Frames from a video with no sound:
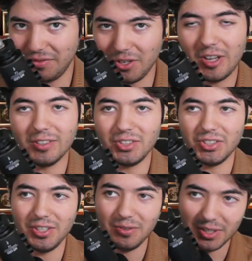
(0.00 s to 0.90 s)
of knowledge
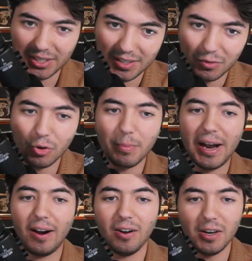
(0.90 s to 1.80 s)
that you can kind of go
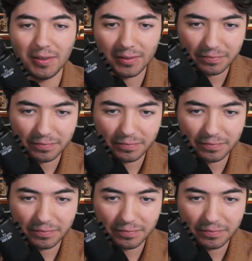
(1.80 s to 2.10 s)
back on